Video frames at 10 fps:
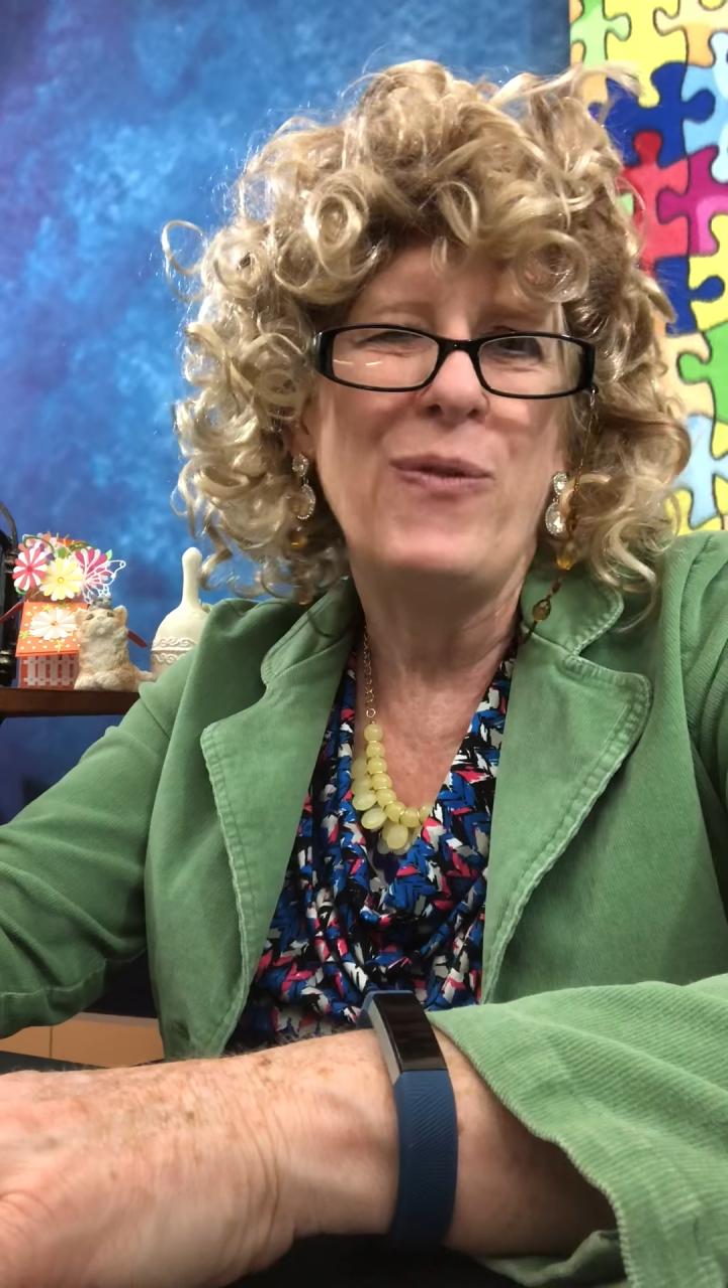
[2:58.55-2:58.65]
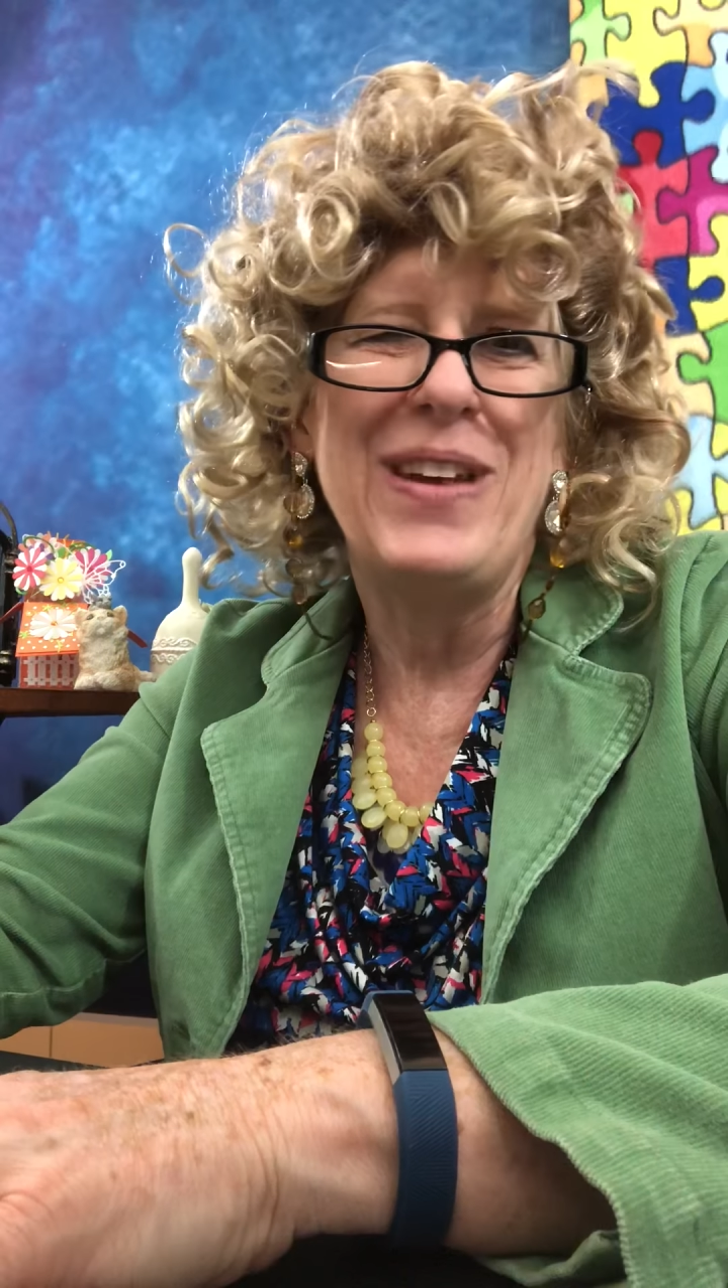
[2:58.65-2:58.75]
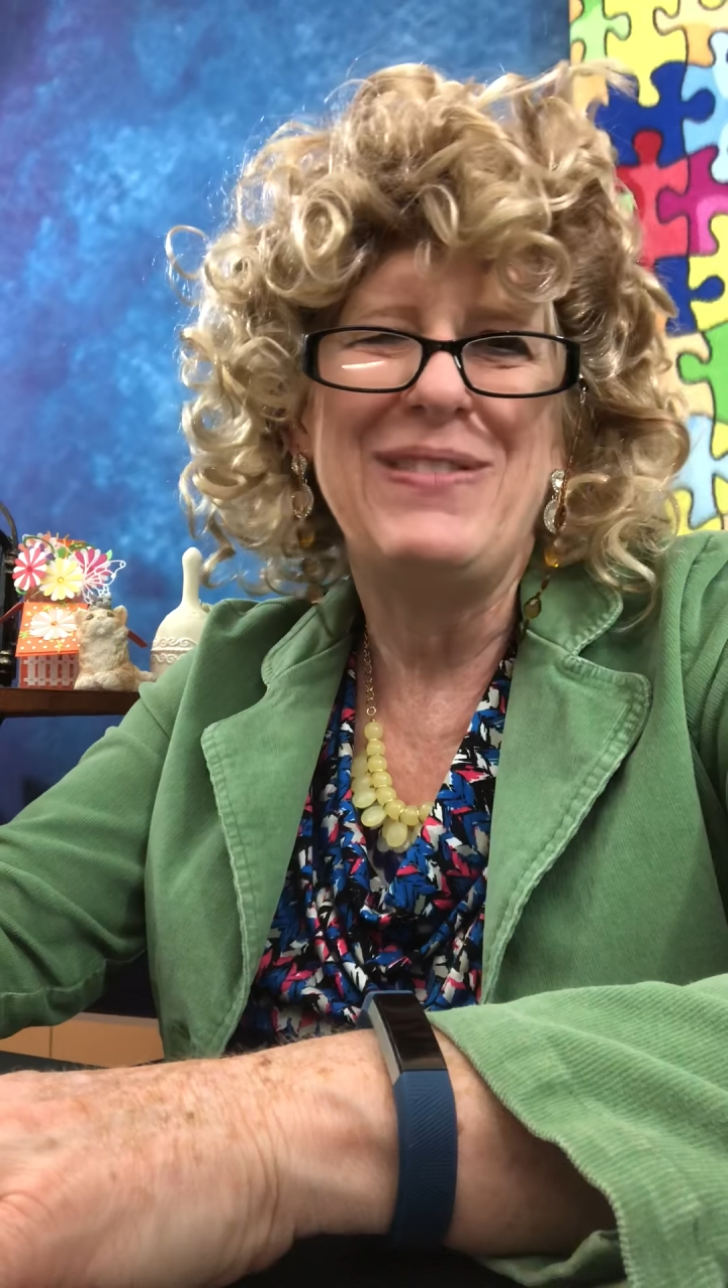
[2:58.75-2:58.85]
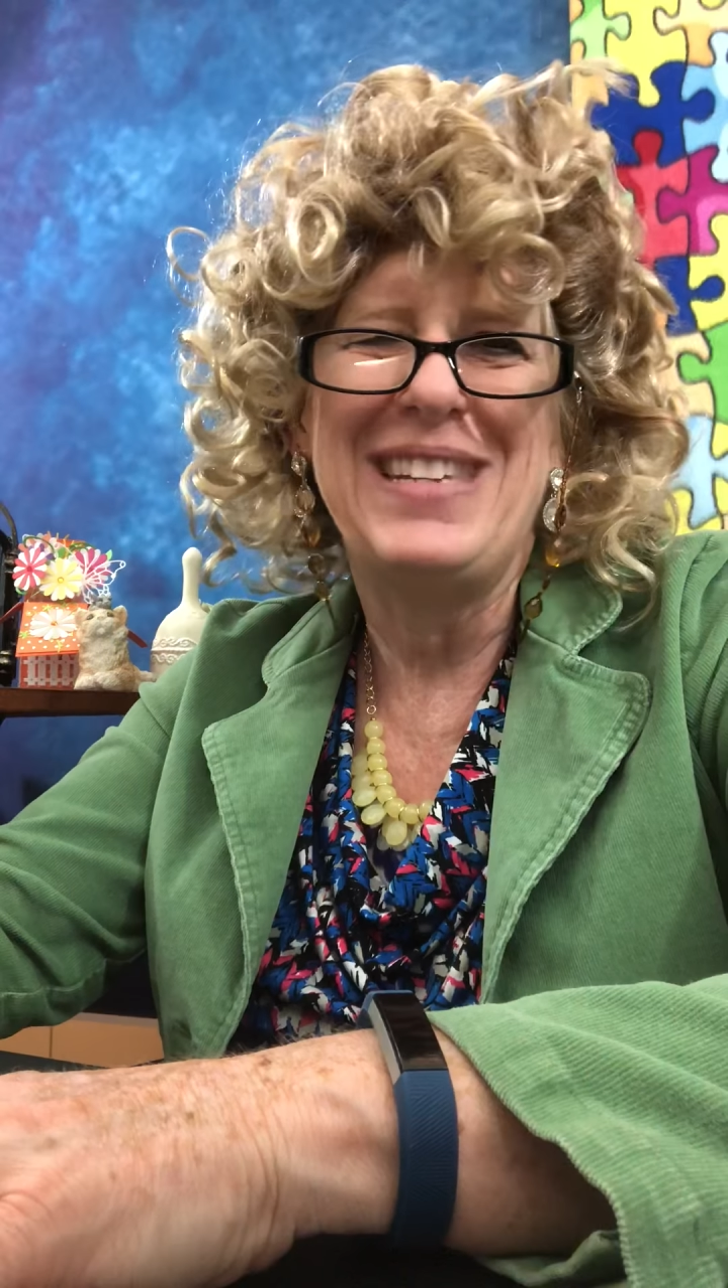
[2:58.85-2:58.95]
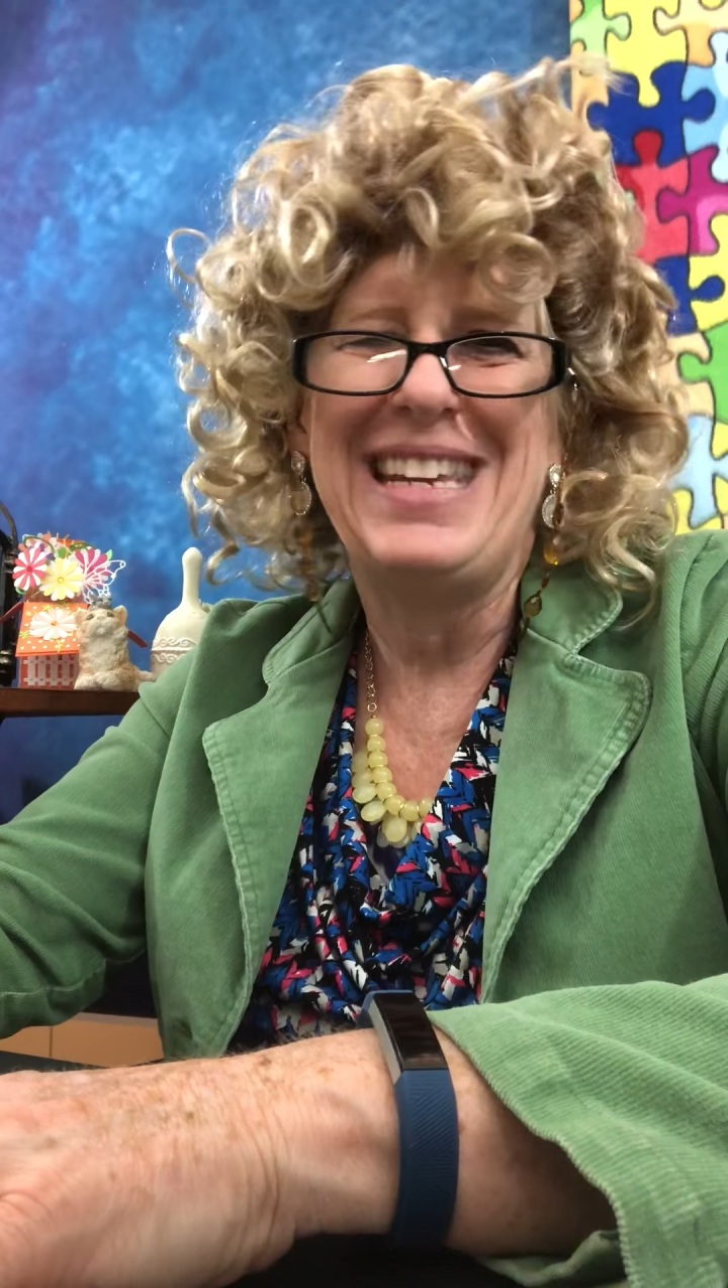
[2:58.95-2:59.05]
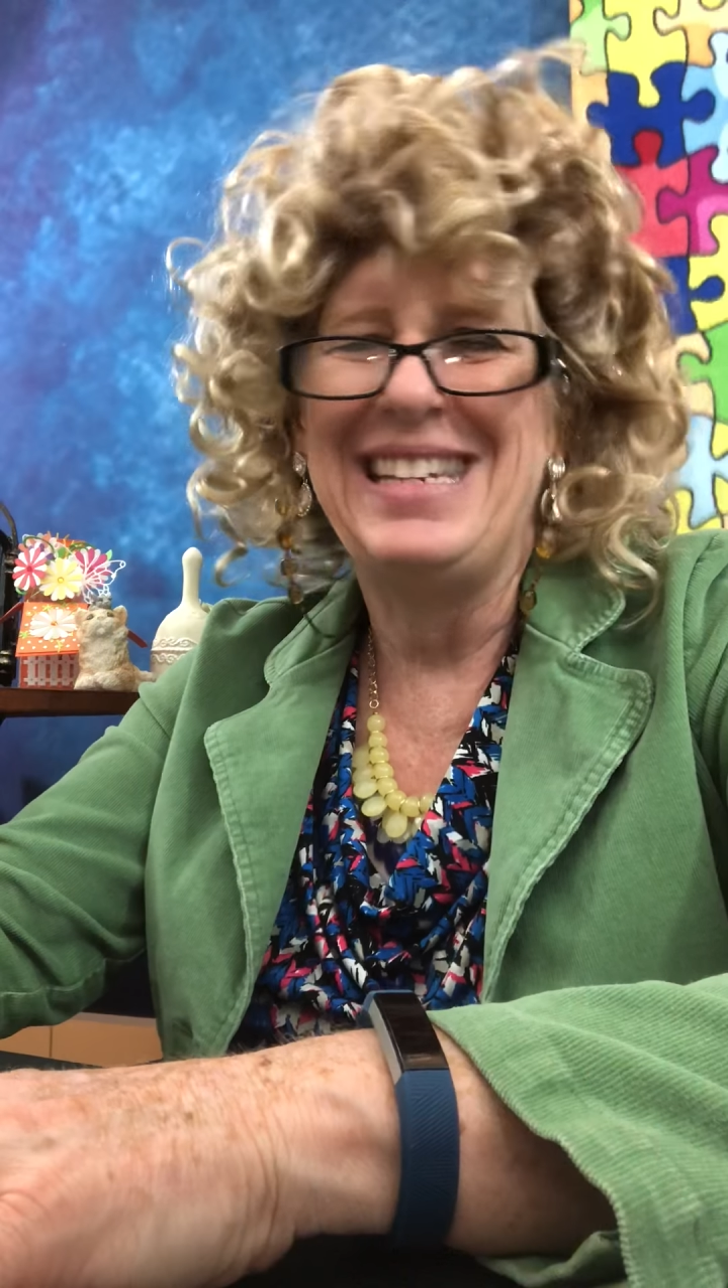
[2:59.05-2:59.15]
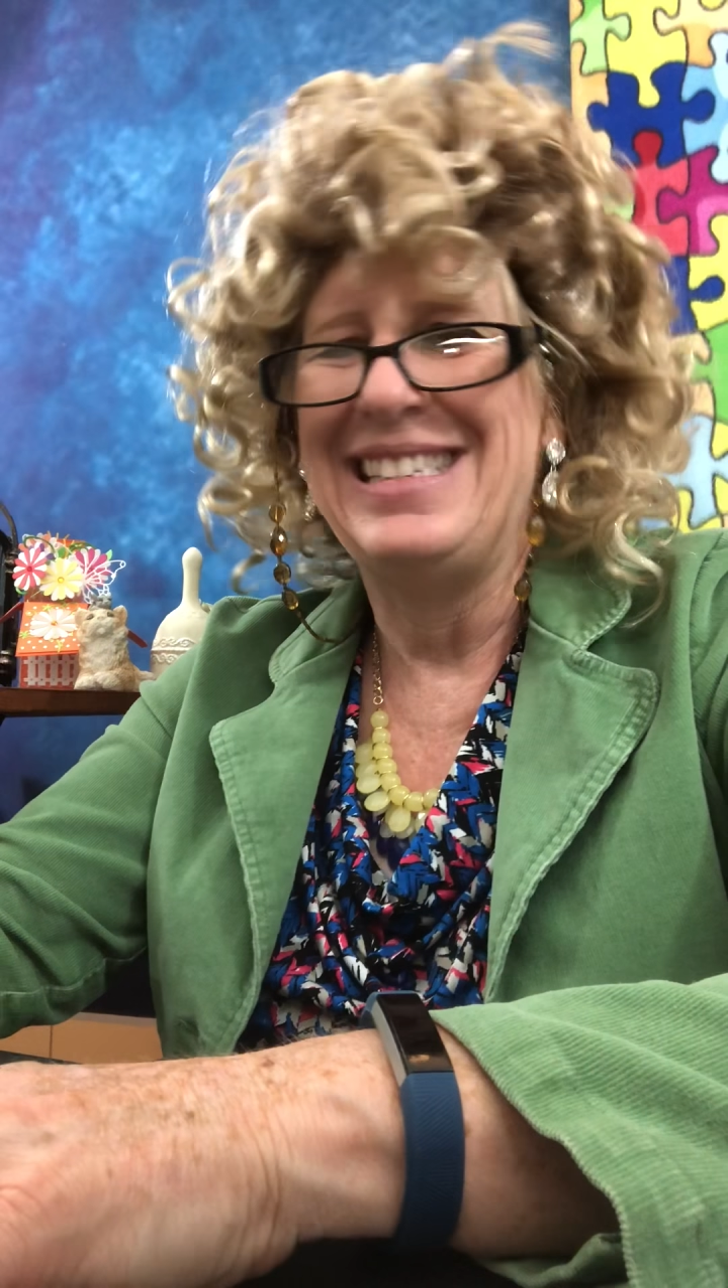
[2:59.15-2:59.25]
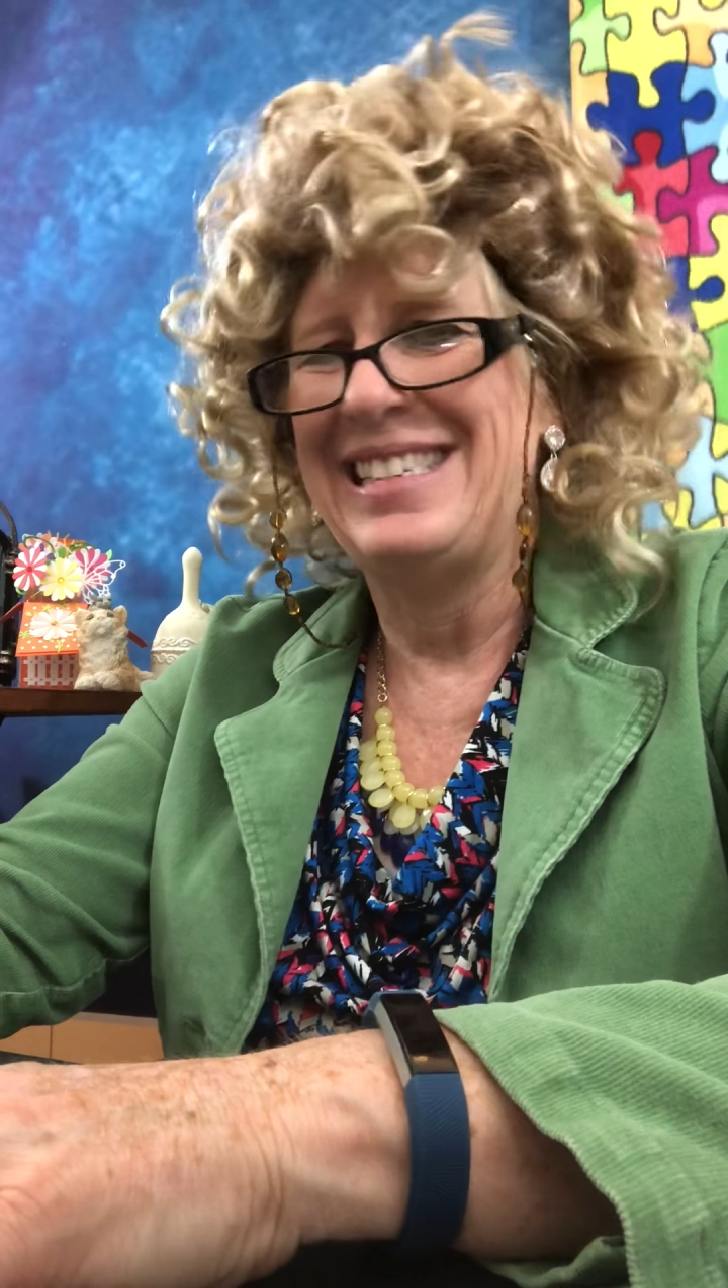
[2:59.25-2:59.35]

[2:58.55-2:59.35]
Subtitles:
15 and